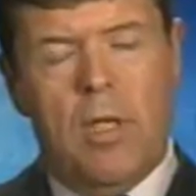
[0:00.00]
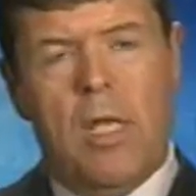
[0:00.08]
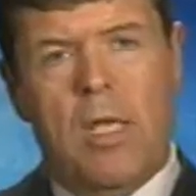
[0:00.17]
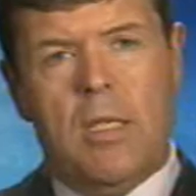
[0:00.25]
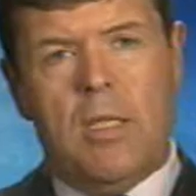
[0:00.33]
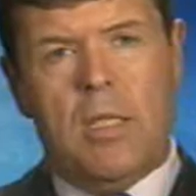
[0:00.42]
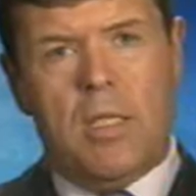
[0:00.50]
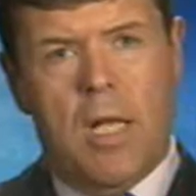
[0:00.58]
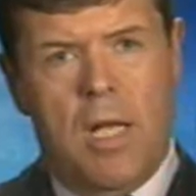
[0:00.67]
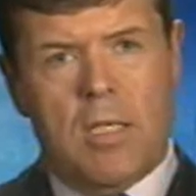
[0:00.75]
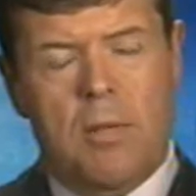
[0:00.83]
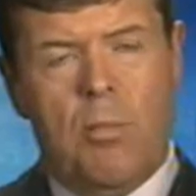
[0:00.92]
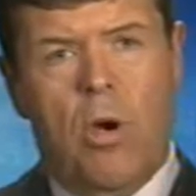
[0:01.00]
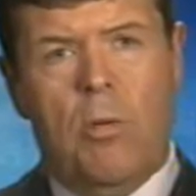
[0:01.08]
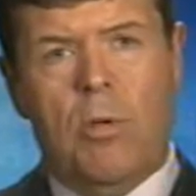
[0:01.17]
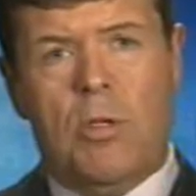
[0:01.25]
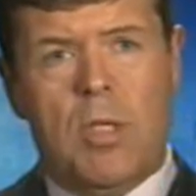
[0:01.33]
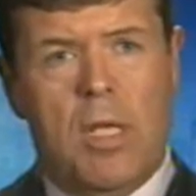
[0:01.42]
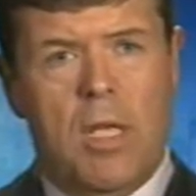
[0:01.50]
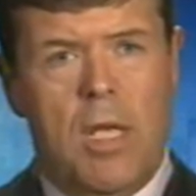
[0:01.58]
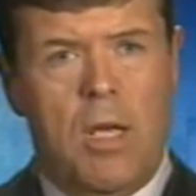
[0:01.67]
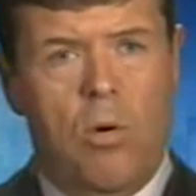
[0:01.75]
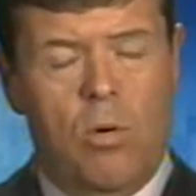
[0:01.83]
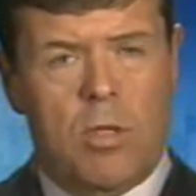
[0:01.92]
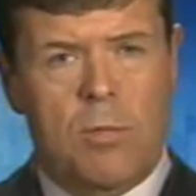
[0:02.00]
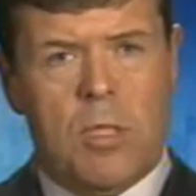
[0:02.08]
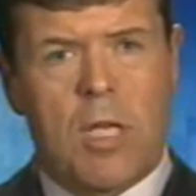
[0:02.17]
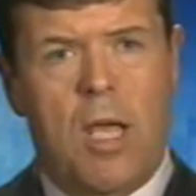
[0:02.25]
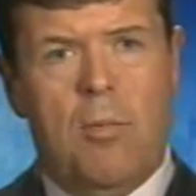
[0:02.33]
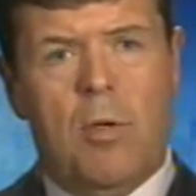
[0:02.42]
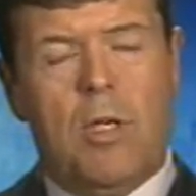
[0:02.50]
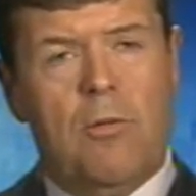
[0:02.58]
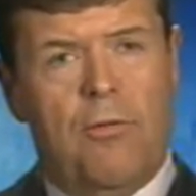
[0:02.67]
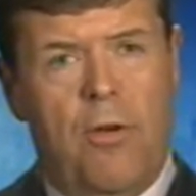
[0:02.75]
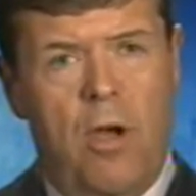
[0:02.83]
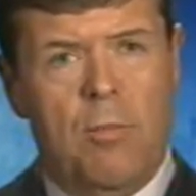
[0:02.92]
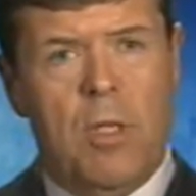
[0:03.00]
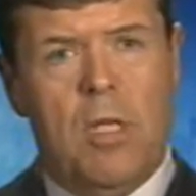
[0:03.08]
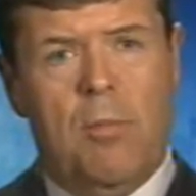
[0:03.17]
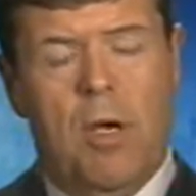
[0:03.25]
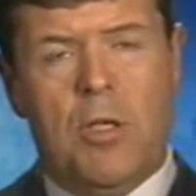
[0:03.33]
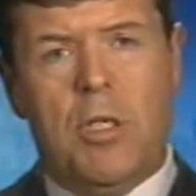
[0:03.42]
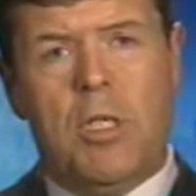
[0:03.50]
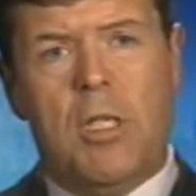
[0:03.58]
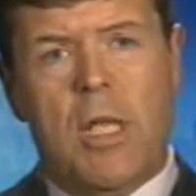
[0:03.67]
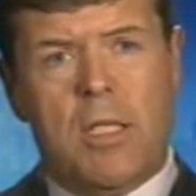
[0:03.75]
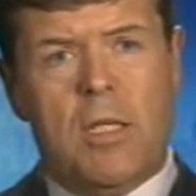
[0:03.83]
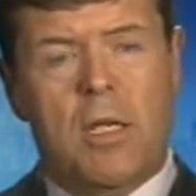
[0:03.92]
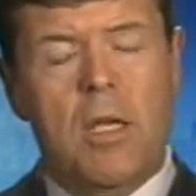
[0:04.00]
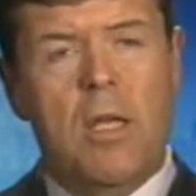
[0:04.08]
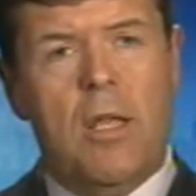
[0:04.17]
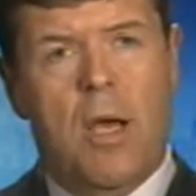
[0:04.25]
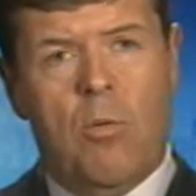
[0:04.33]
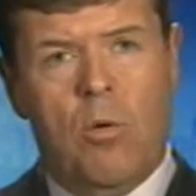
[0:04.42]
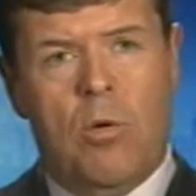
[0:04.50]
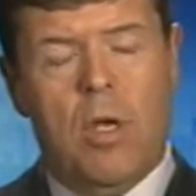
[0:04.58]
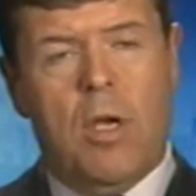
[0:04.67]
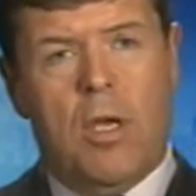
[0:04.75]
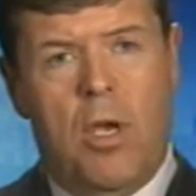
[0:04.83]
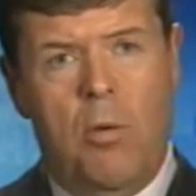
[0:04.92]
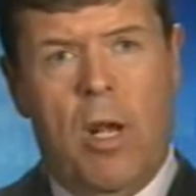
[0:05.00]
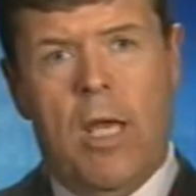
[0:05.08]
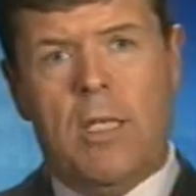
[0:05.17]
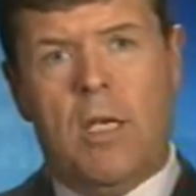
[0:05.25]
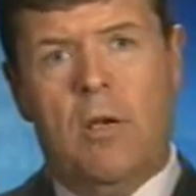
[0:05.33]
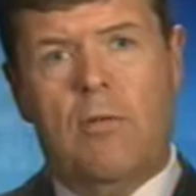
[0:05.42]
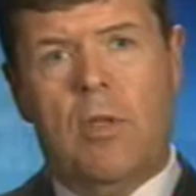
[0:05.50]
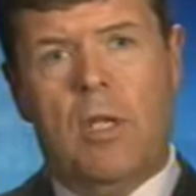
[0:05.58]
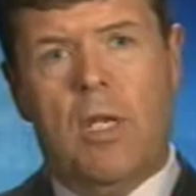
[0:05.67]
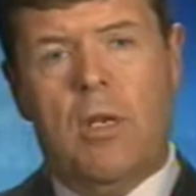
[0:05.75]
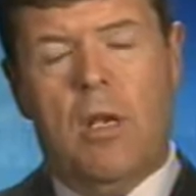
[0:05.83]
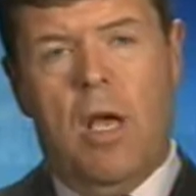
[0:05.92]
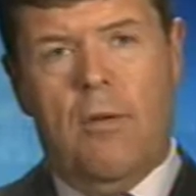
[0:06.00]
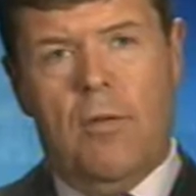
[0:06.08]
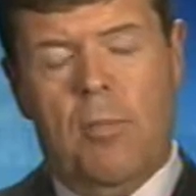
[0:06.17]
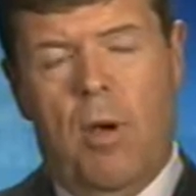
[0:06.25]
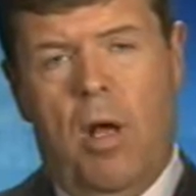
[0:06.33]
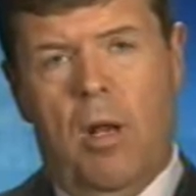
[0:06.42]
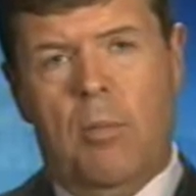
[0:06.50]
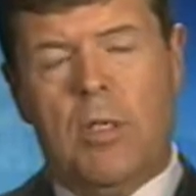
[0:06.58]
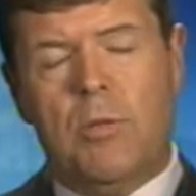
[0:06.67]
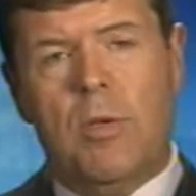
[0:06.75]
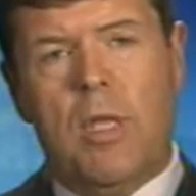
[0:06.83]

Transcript: is the starting point, which was in the autumn statement confirmed in the budget, and that's a, that will accumulate over the life of the Parliament.